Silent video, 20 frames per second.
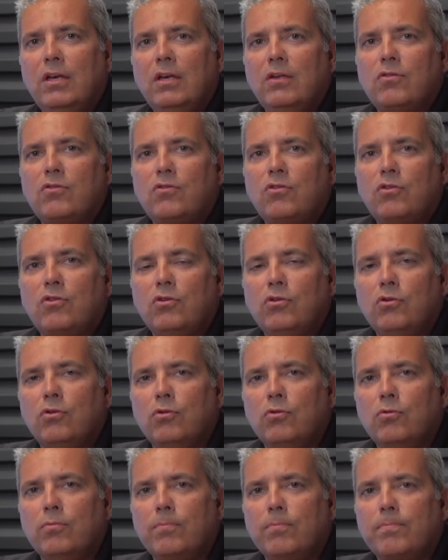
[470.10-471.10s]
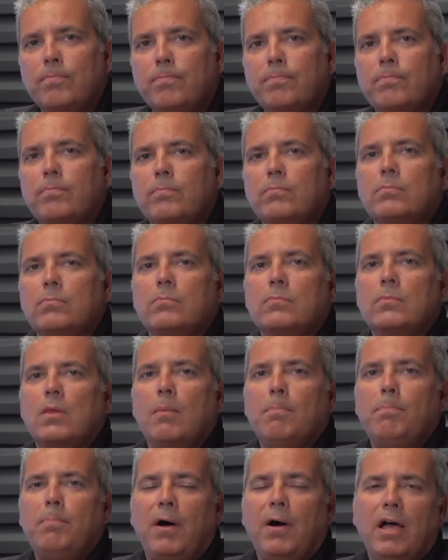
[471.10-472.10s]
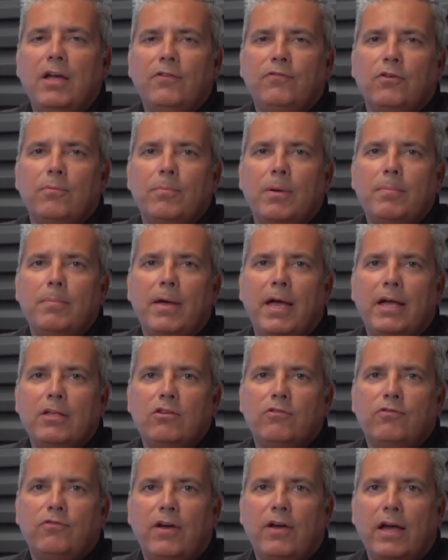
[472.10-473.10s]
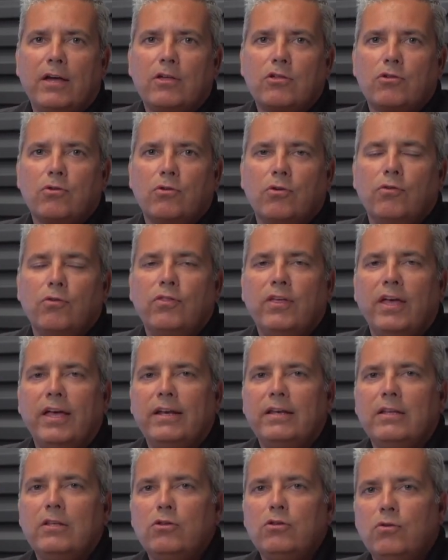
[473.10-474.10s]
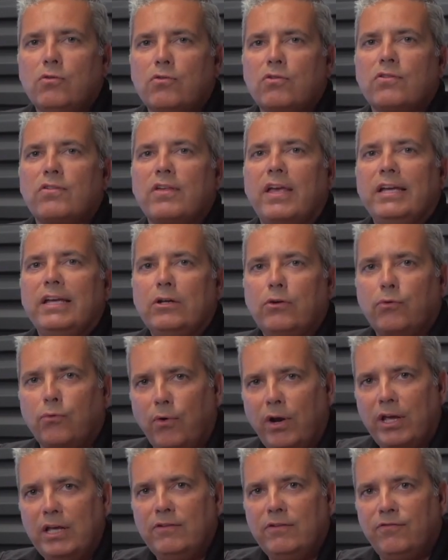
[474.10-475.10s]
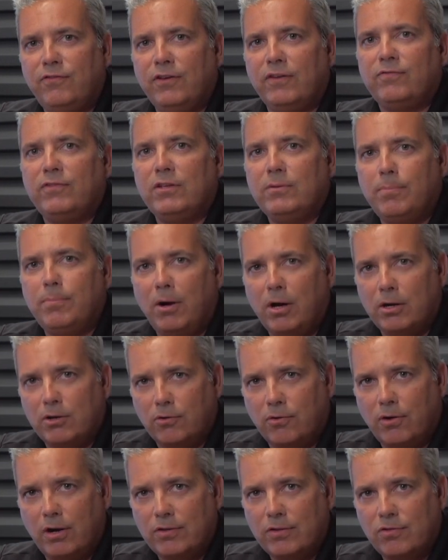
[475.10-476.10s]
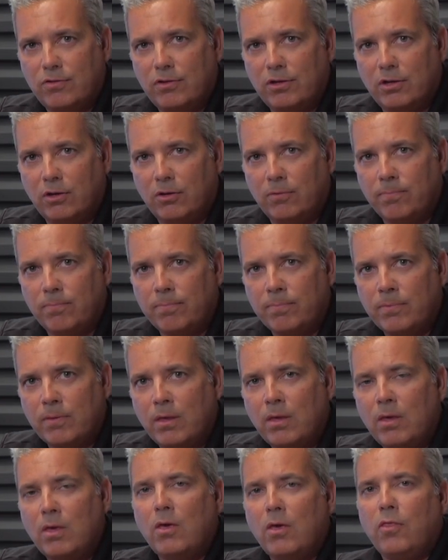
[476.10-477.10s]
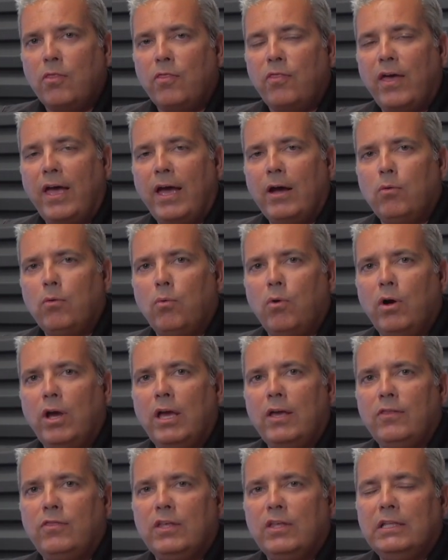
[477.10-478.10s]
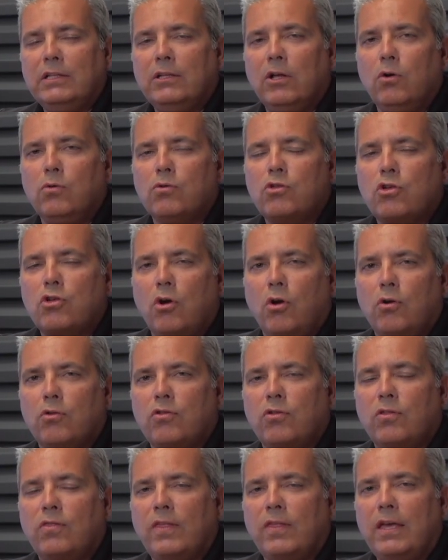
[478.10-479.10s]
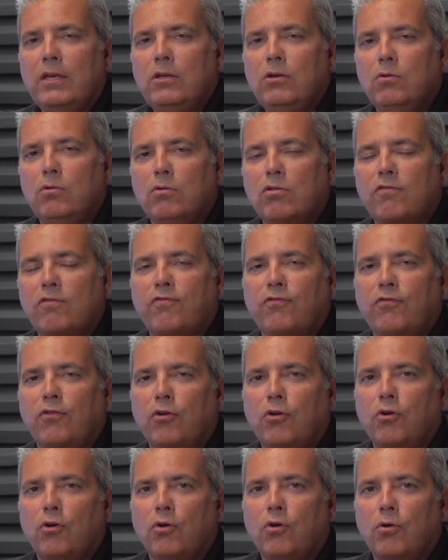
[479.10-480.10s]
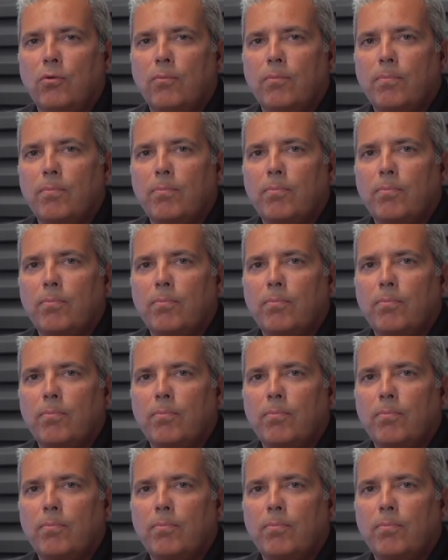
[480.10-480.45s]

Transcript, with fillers: is to buy from a manufacturer that uses a grade 50 bonderized steel. That way, the load charts that they use for